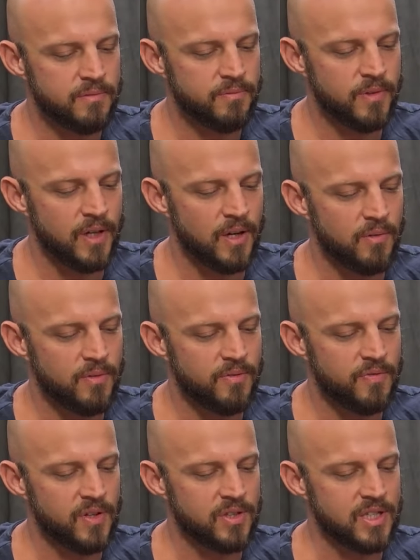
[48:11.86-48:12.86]
you know, it
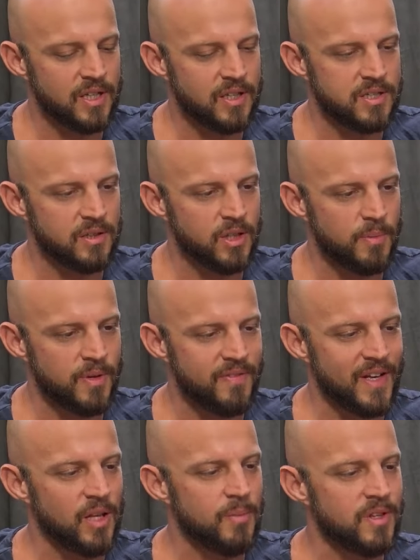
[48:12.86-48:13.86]
feels like there's a little bit of
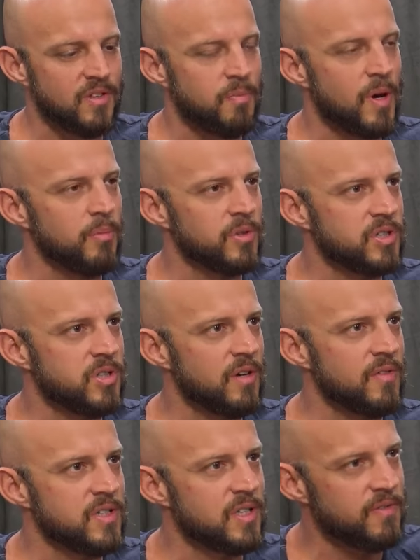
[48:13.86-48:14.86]
element of public
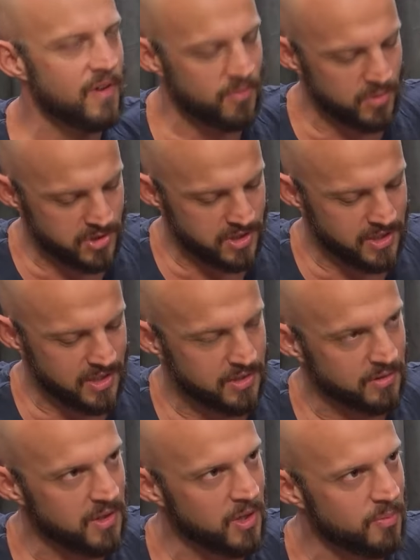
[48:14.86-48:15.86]
service that if everyone just gets a
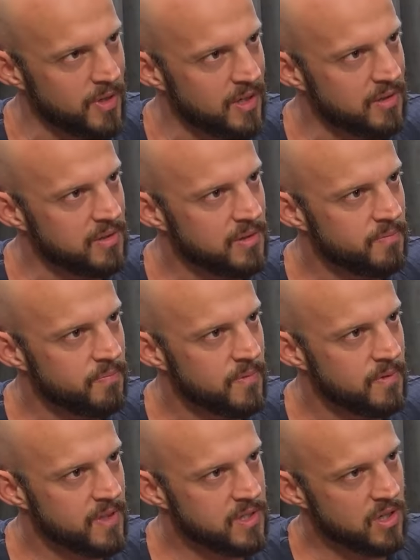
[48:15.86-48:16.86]
little bit, yeah,
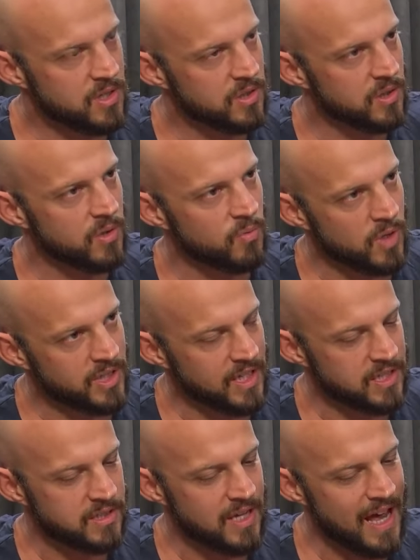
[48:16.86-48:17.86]
they start to learn what
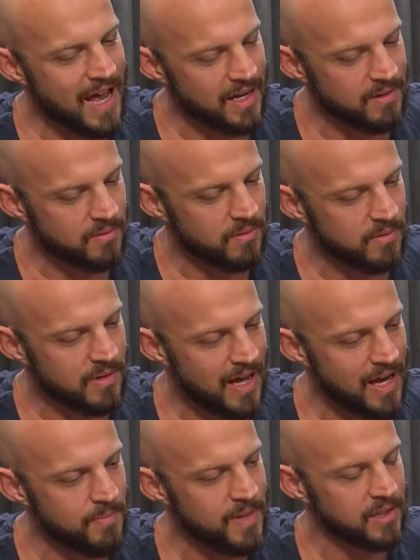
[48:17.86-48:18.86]
gets how to
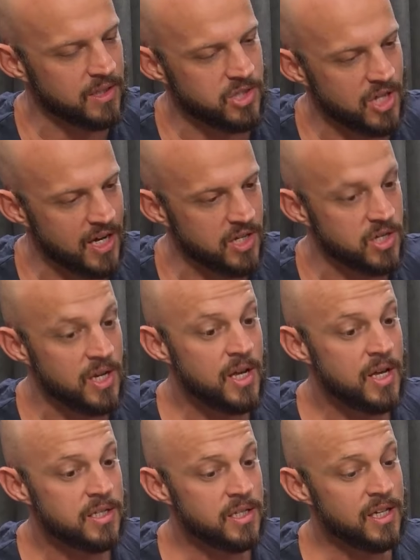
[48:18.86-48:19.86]
how to make the change
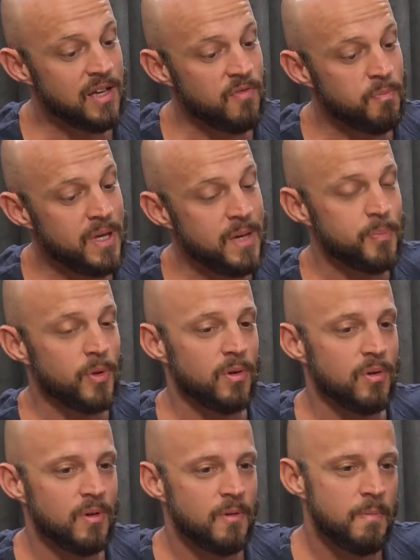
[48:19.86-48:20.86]
to give people